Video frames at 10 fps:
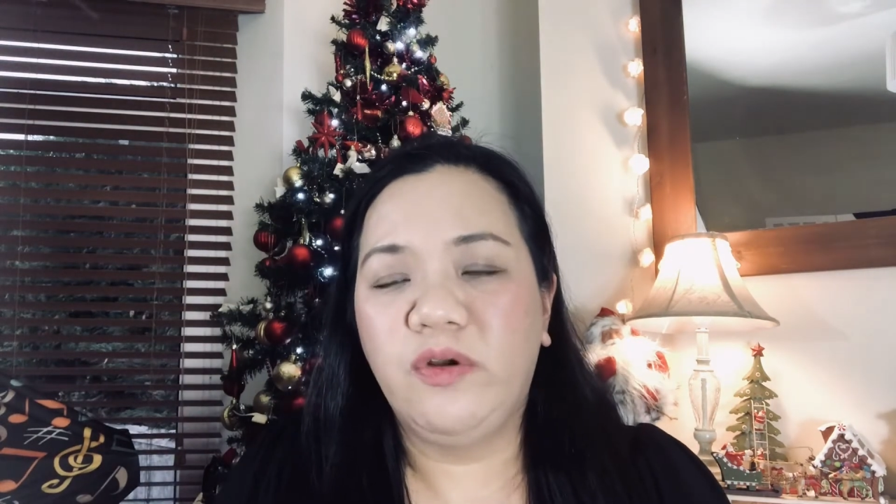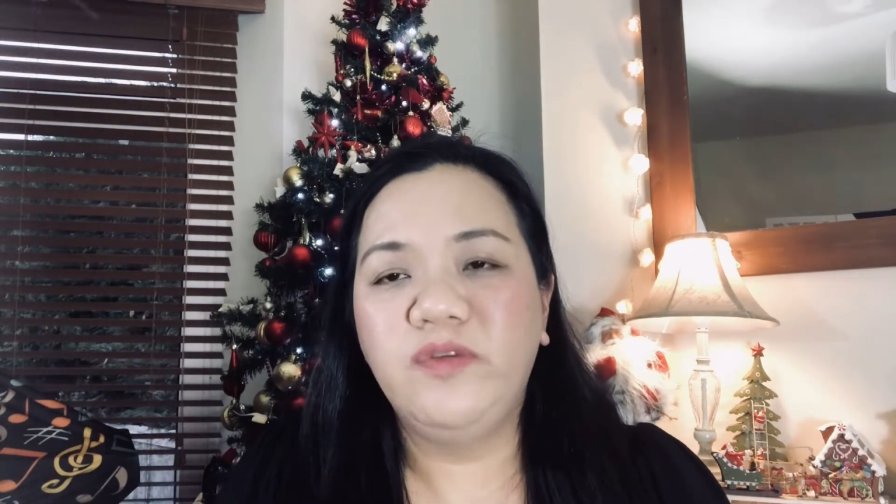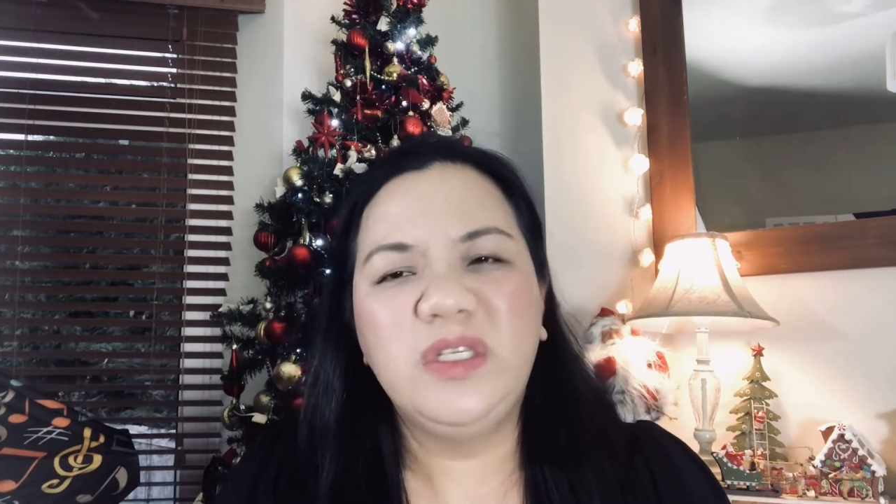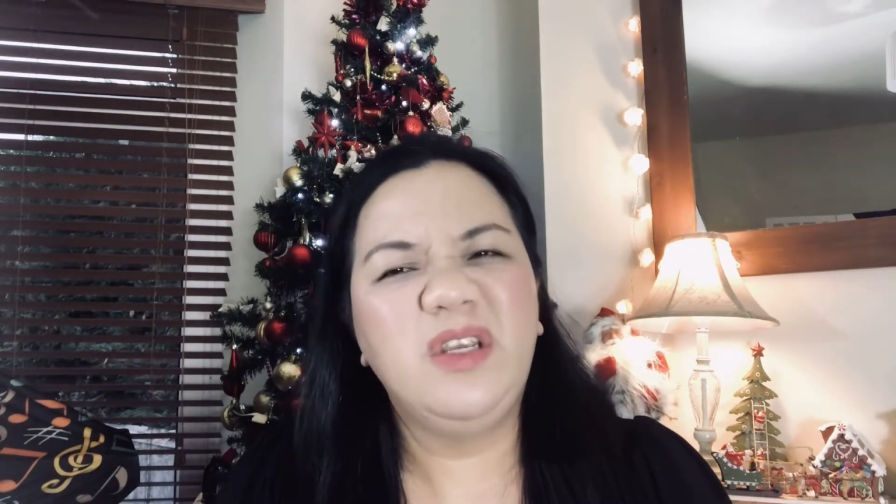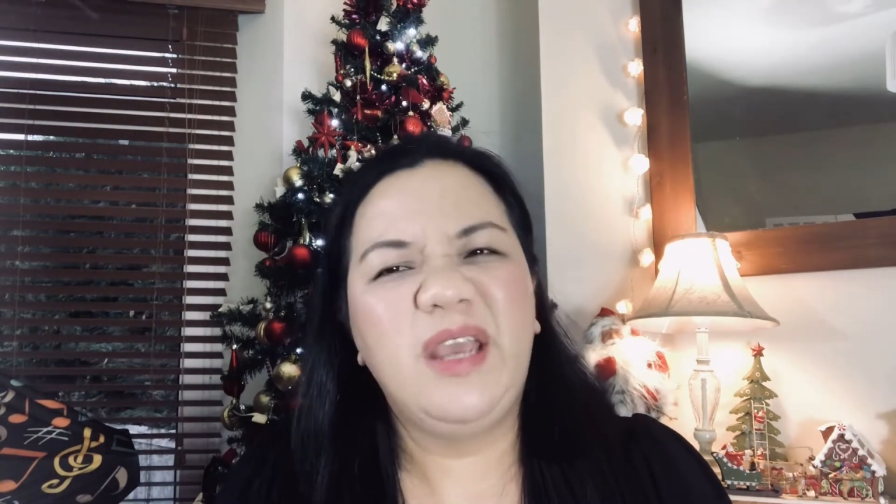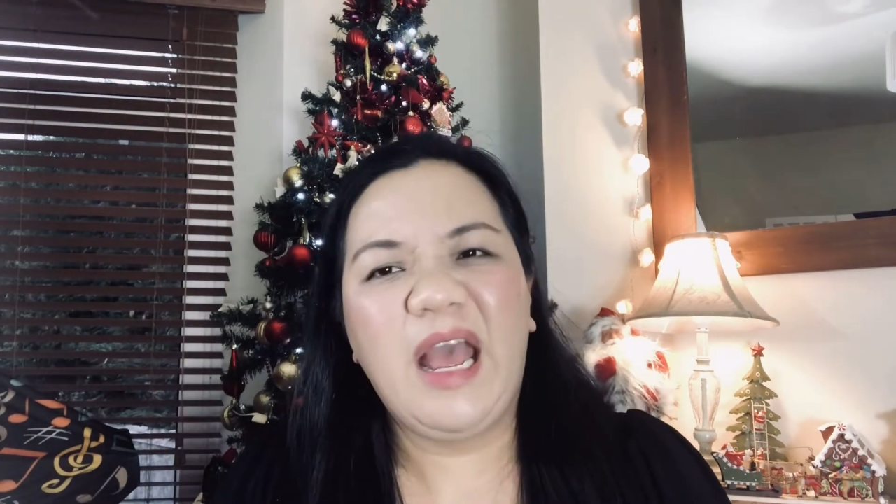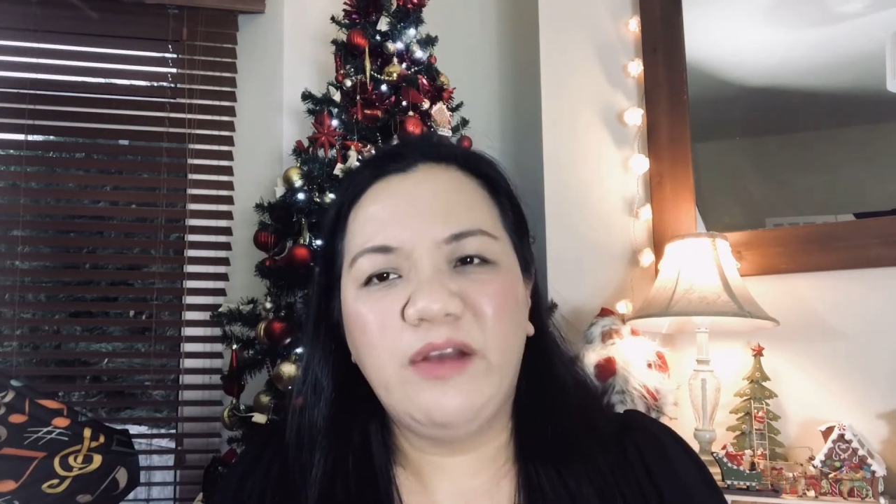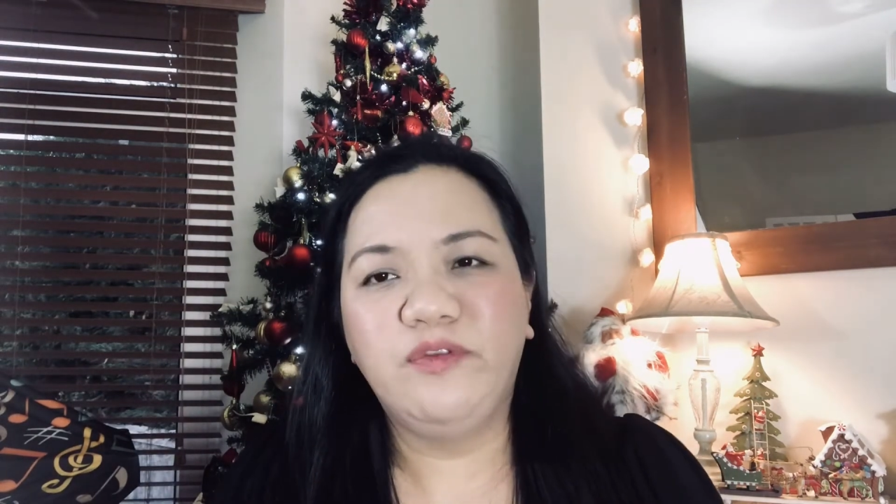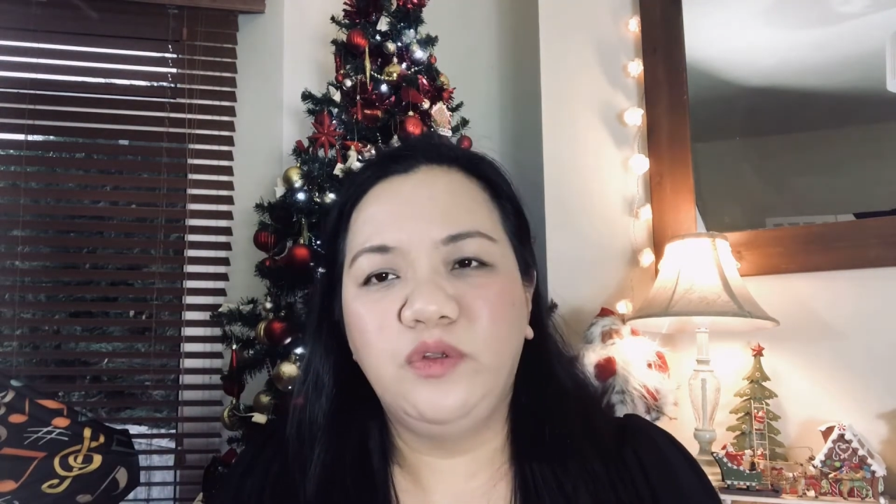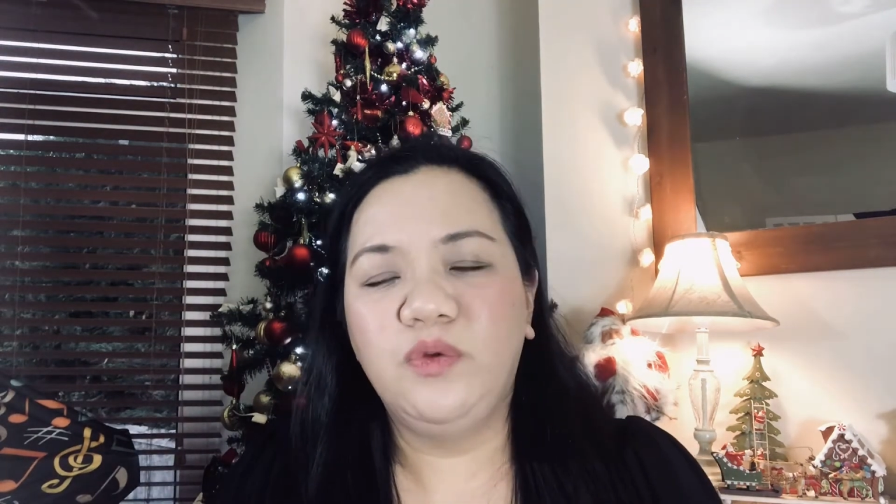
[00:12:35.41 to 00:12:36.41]
obviously you
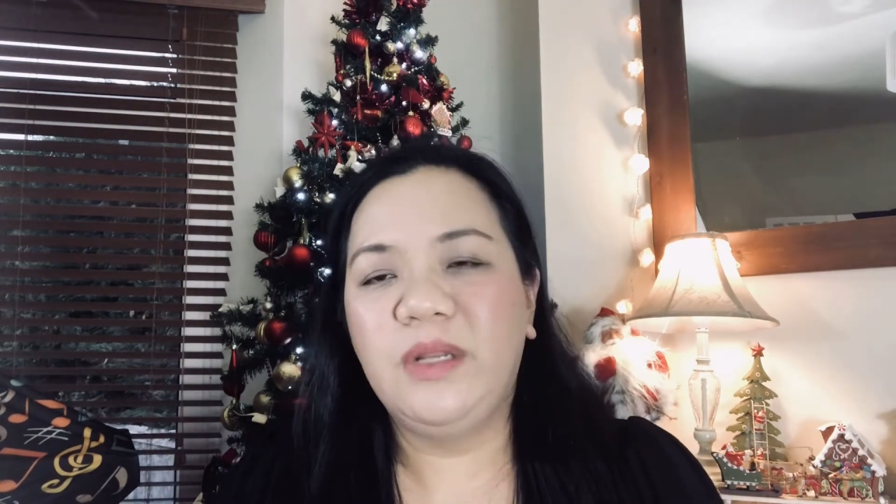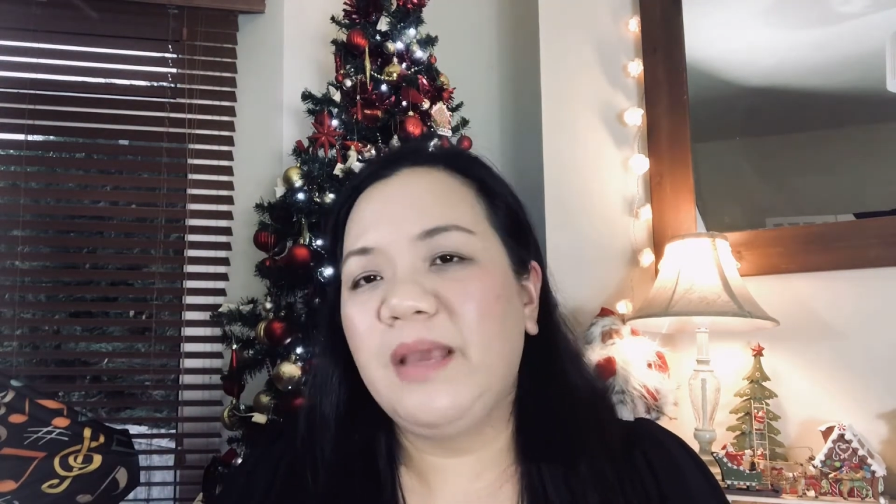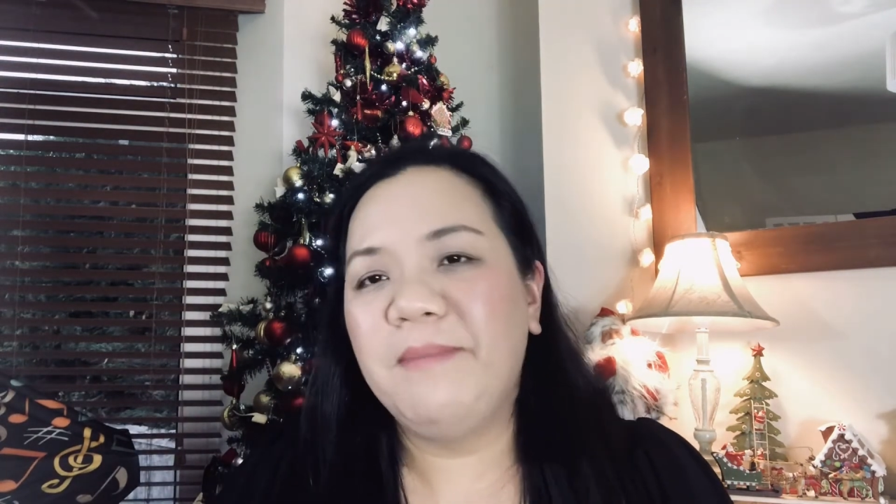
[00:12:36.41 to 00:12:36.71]
have to do like a